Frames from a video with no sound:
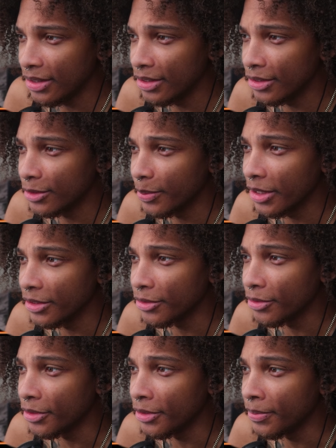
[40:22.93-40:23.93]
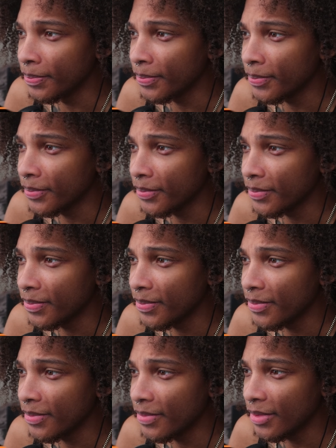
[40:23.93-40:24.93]
Get some ice cream.
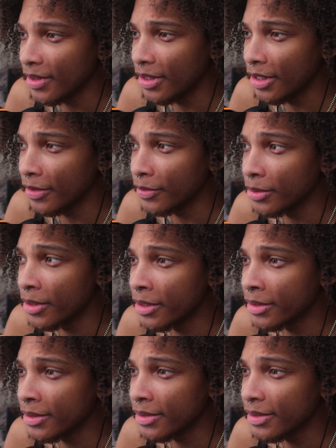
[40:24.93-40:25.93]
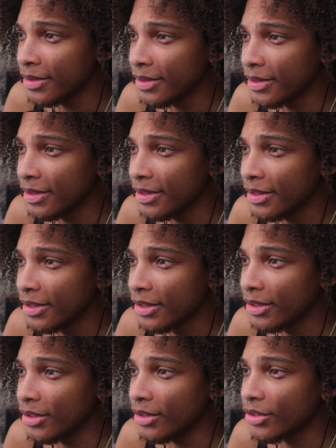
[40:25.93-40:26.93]
After this.
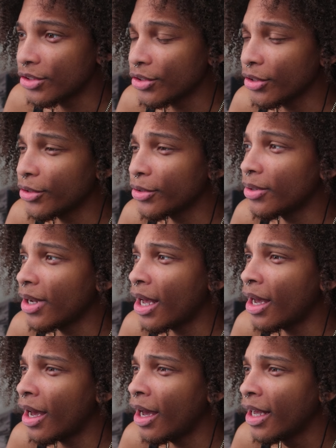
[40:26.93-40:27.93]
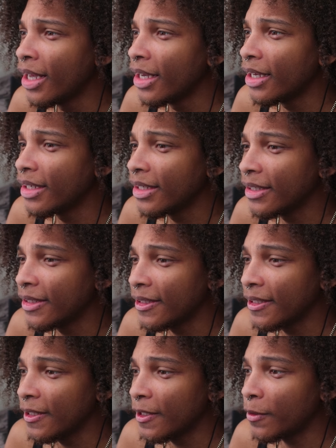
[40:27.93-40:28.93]
Sure, dude.
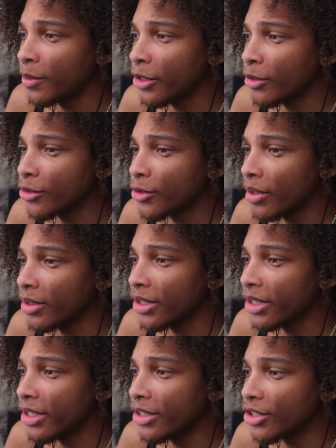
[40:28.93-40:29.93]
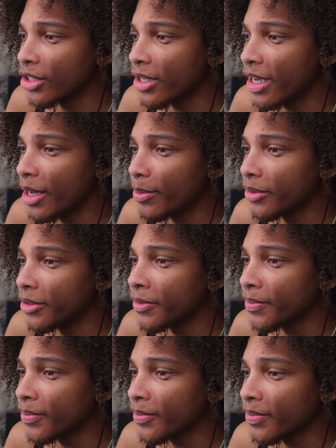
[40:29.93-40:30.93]
Owen and O2 are looking at each other
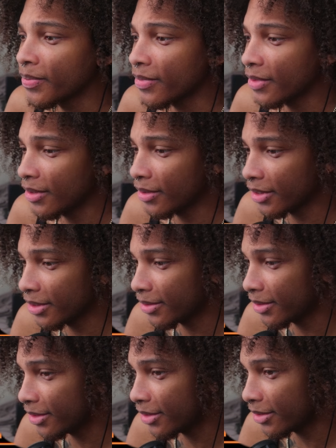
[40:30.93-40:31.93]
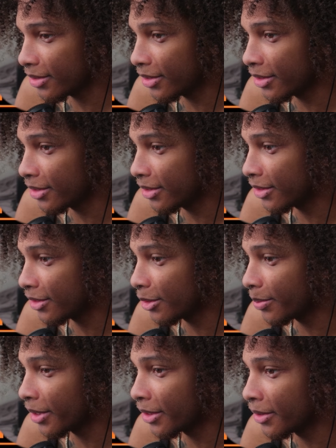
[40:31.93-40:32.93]
happily. Okay, yeah, let's get
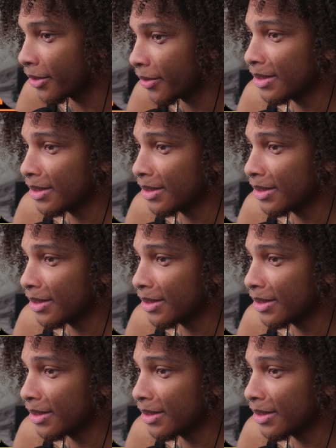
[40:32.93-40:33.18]
up out of here.